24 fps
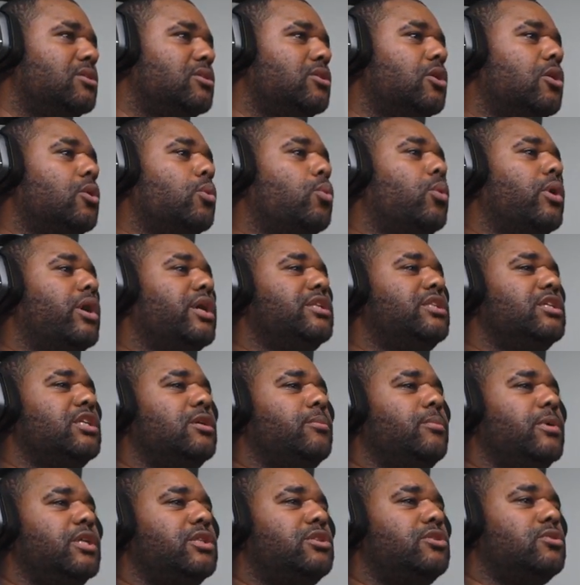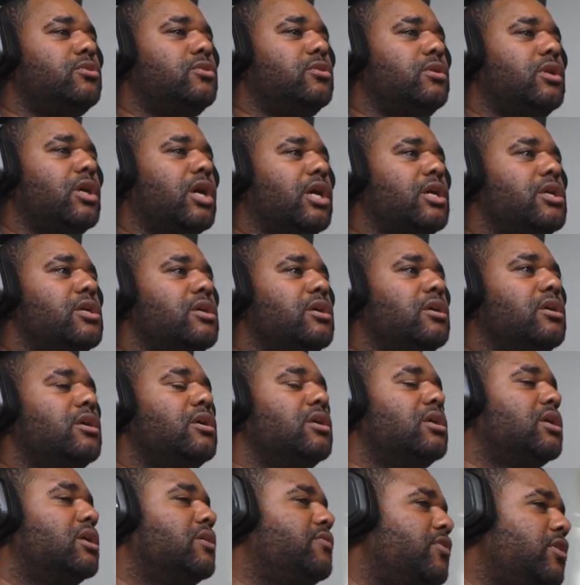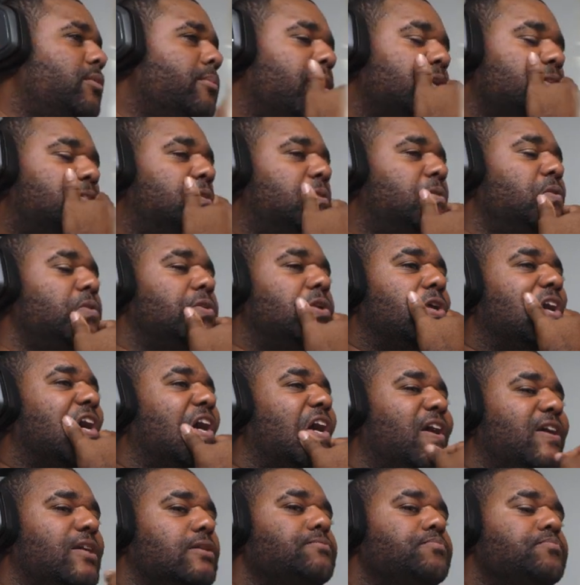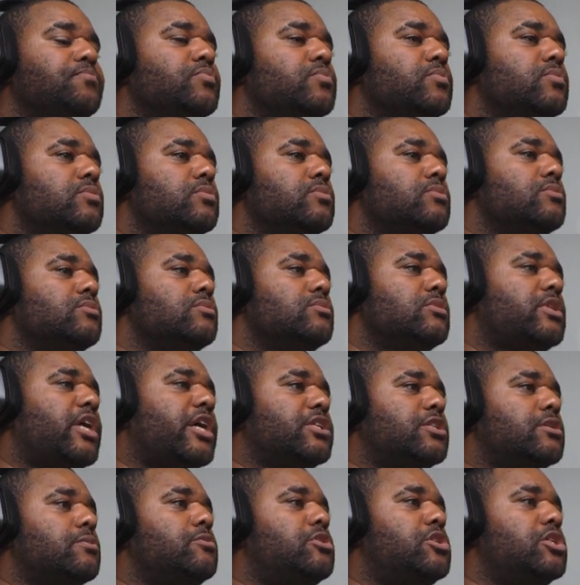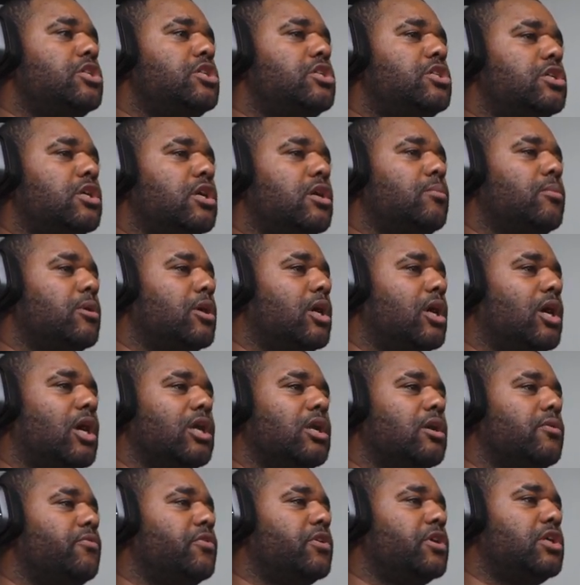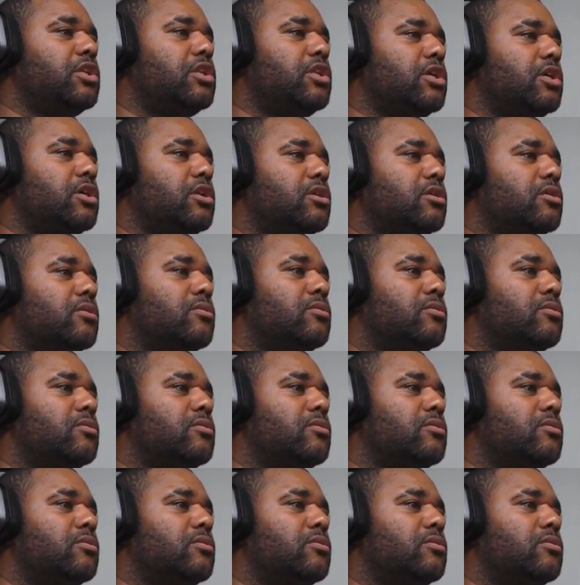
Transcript: No way did he mean to do that. If he meant to do that, that's some G shit, but I don't think he did.